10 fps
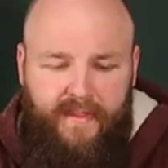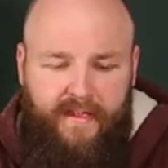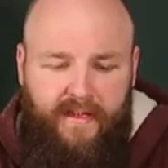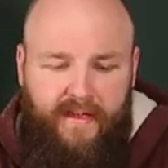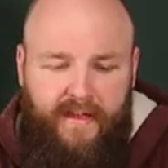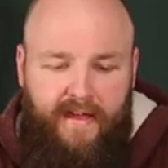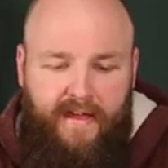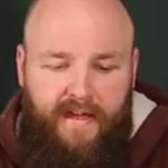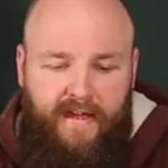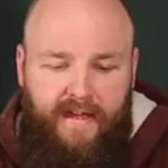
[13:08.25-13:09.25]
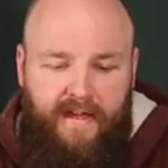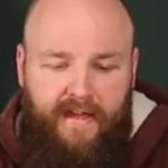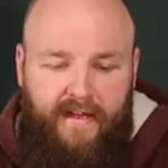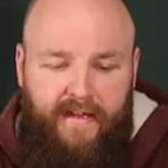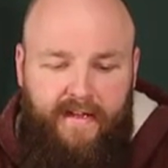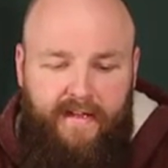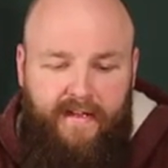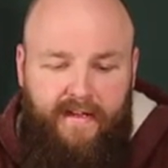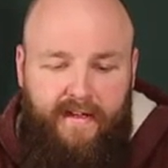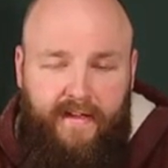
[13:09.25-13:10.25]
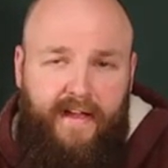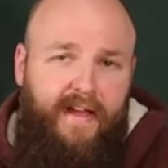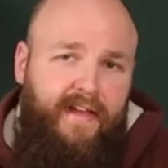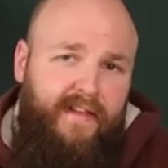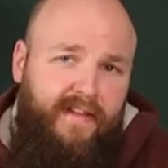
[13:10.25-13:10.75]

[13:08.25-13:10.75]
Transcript: Nobody speaks.